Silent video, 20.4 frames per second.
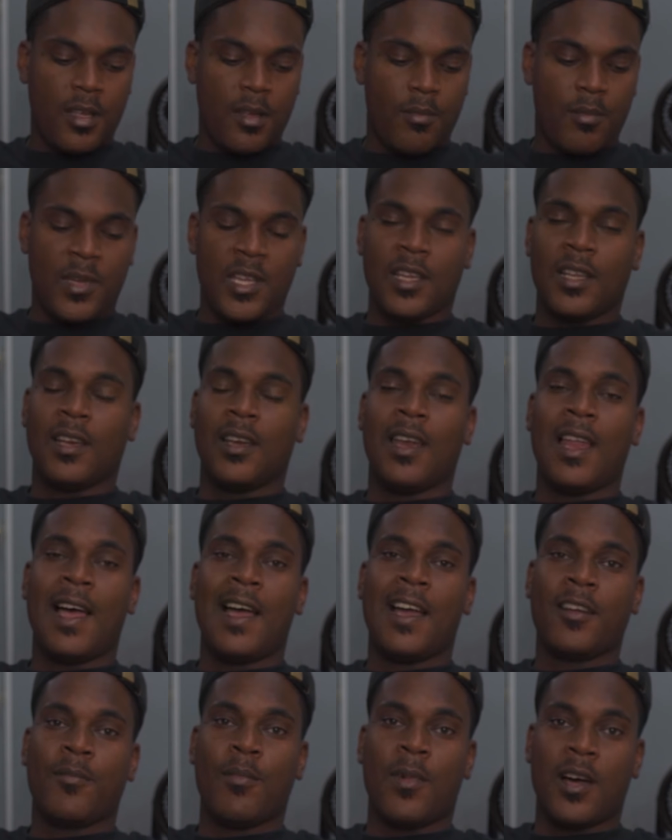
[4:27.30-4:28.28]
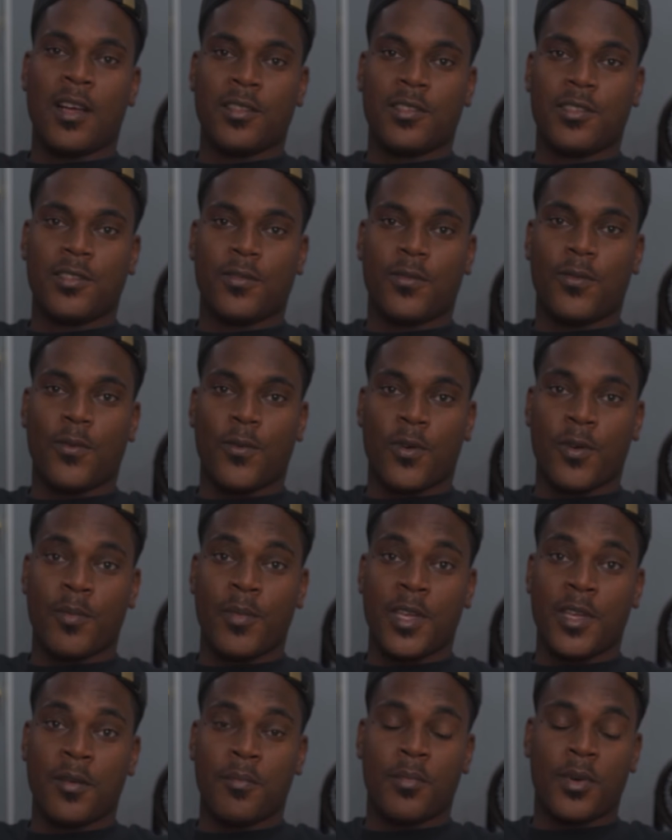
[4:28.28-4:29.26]
be a lag monster for
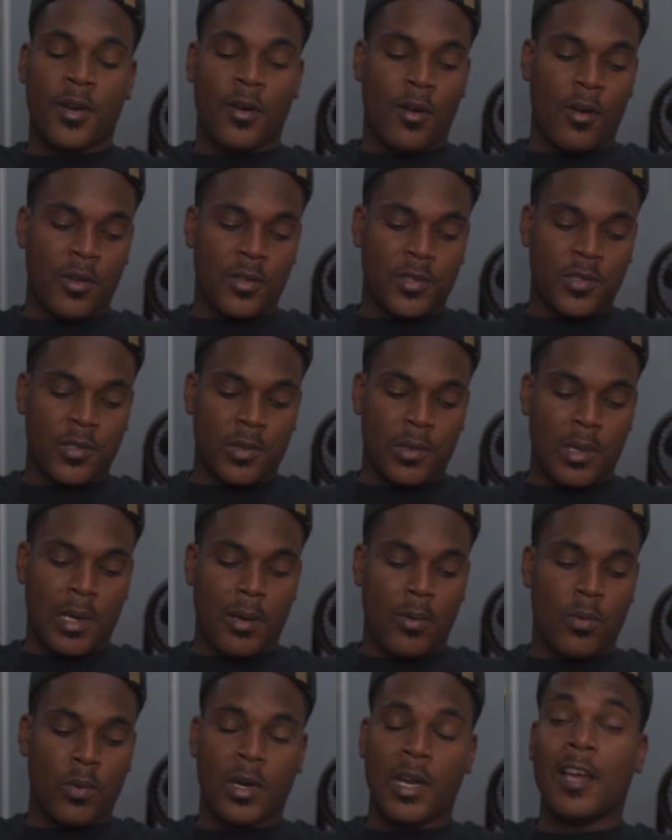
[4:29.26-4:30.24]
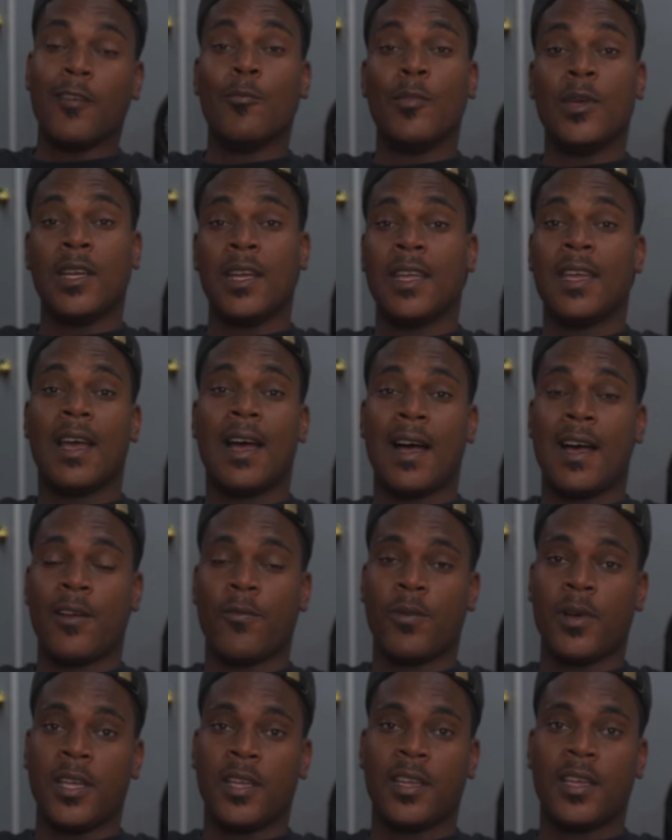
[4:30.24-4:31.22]
me, but also would have been a high
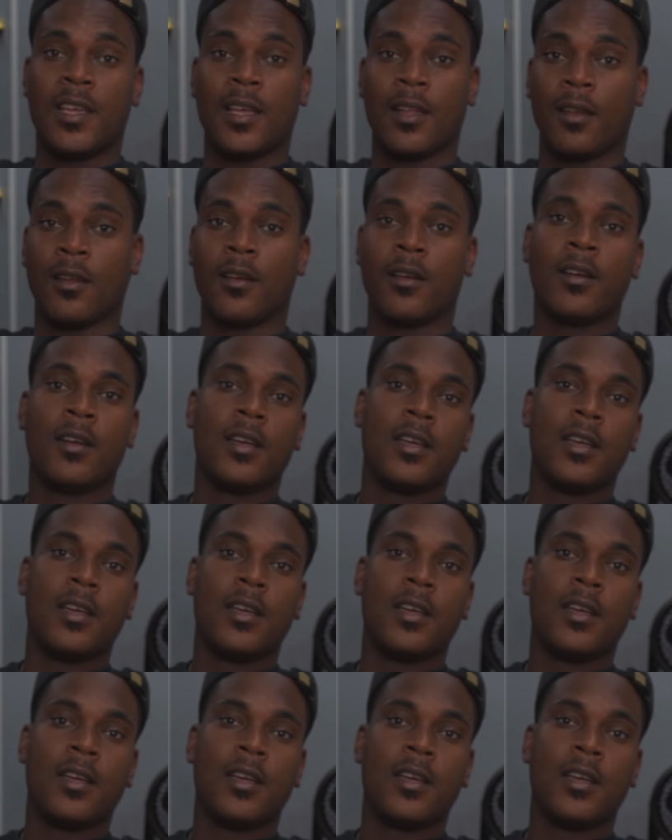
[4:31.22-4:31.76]
weight killer.